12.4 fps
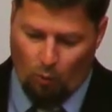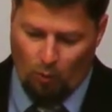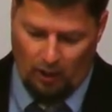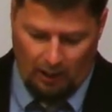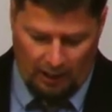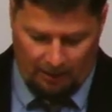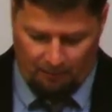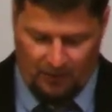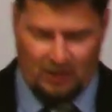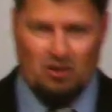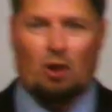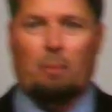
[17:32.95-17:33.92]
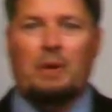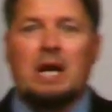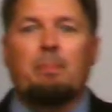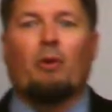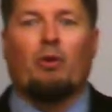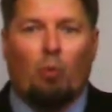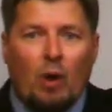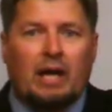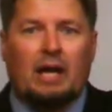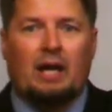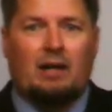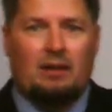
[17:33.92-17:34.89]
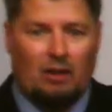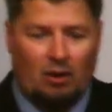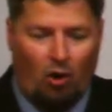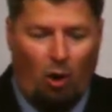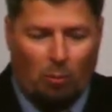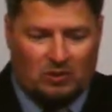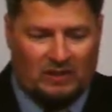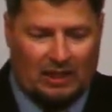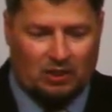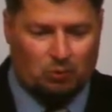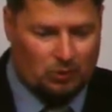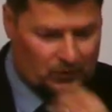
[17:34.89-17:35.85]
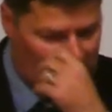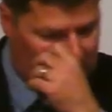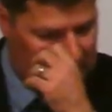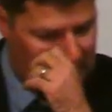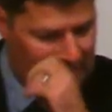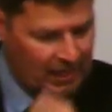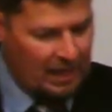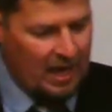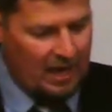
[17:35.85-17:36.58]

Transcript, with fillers: um, these are the people, the wicked, you know, homosexuals in the city.